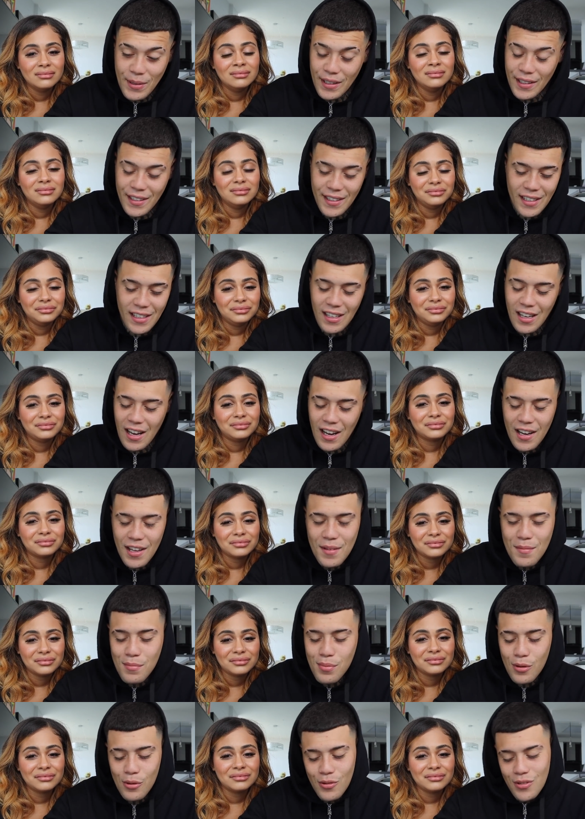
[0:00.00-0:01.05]
Speaker 1: but I
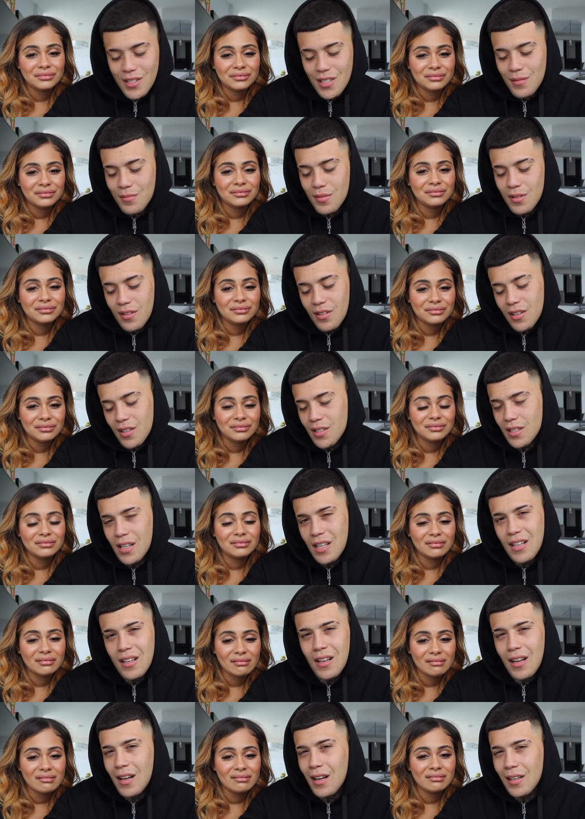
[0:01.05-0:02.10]
didn't post it because
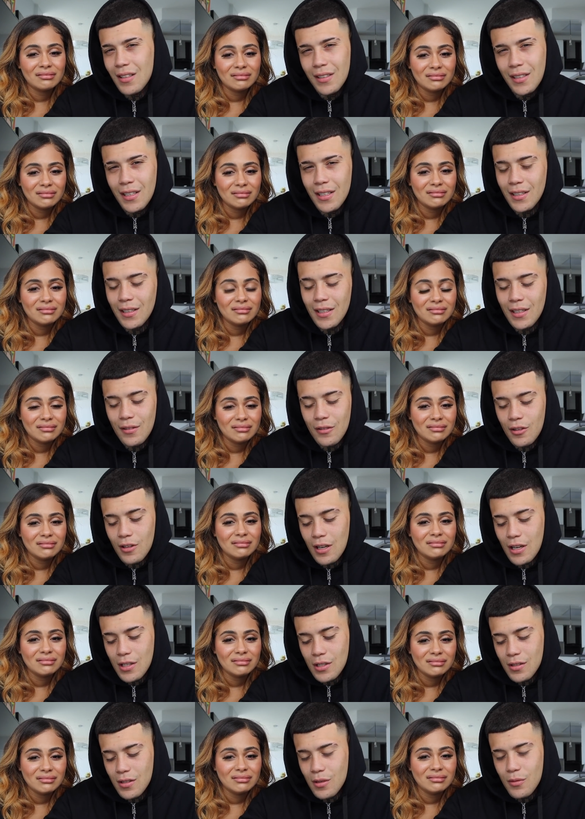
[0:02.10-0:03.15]
I, I didn't think you
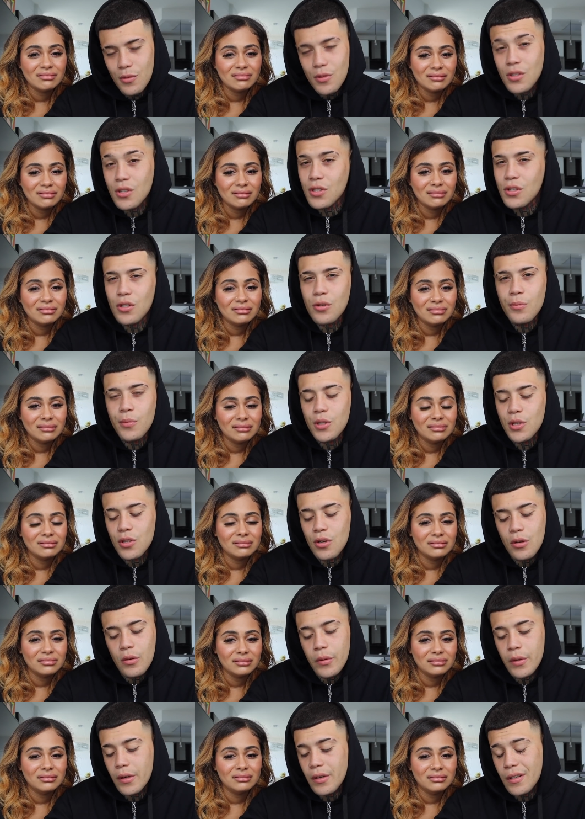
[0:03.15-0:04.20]
guys, it was just so much
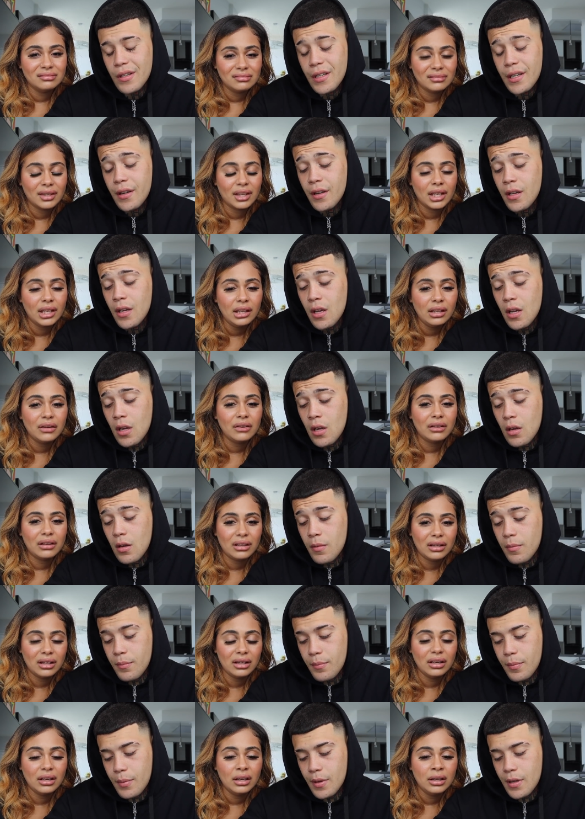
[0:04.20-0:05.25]
going on.
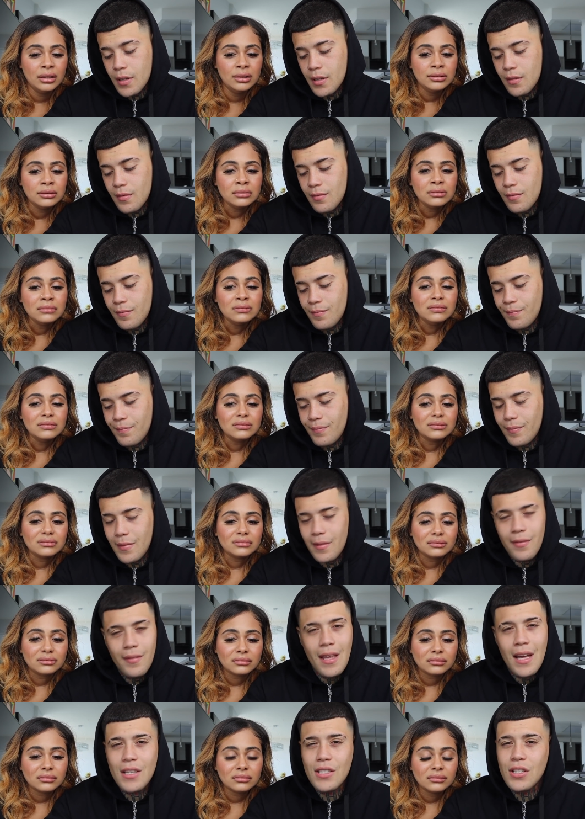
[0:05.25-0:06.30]
Really? But
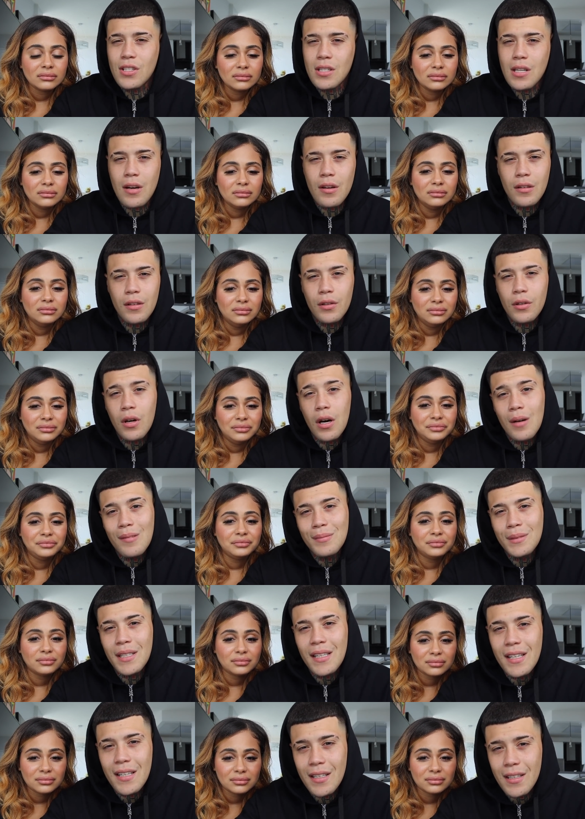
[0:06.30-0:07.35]
that's just our little
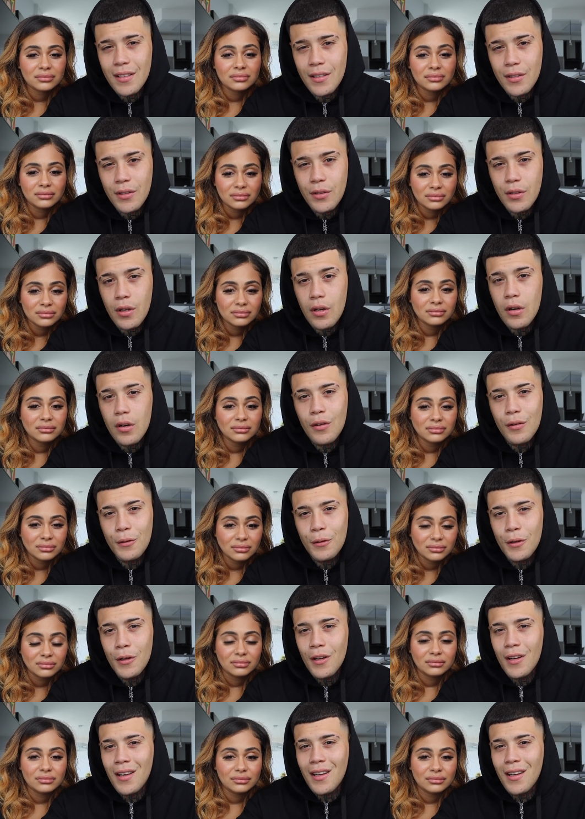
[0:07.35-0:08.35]
update, you know.